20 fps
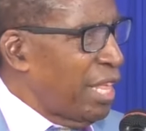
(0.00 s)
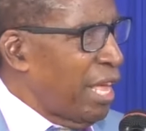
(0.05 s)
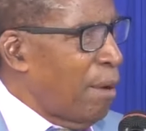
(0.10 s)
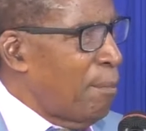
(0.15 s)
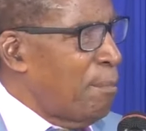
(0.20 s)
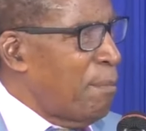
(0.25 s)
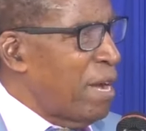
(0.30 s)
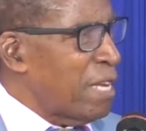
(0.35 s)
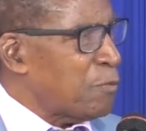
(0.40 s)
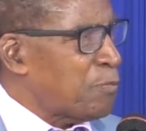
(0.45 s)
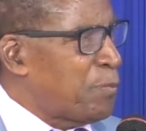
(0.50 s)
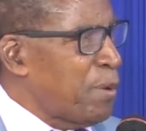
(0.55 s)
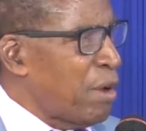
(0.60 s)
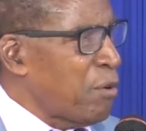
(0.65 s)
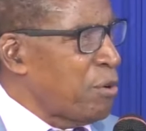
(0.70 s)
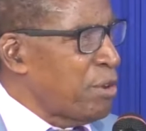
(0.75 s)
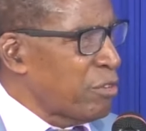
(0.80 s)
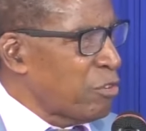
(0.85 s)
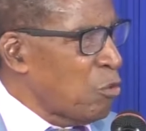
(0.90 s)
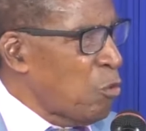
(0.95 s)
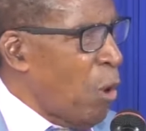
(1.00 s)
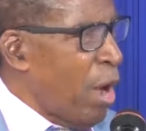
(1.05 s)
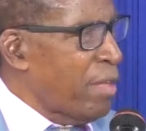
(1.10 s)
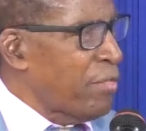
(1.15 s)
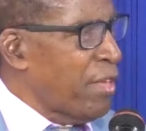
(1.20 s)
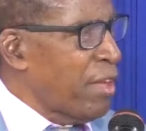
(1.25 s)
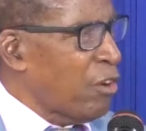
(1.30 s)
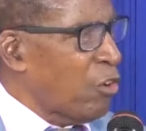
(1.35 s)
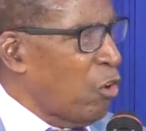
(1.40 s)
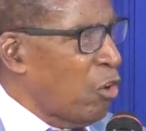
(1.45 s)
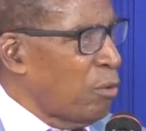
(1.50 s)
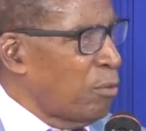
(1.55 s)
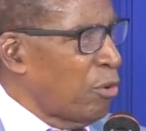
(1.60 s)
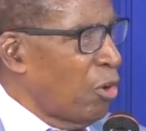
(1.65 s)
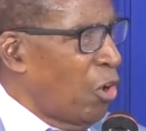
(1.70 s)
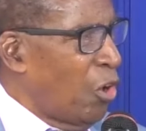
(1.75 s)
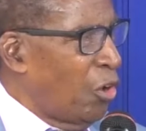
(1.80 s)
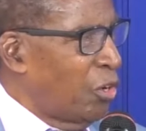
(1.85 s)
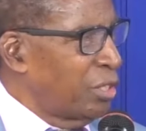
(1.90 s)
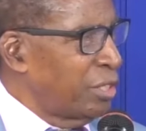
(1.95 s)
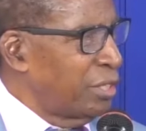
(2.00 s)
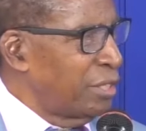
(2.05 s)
There must be a reason why they call him Lord.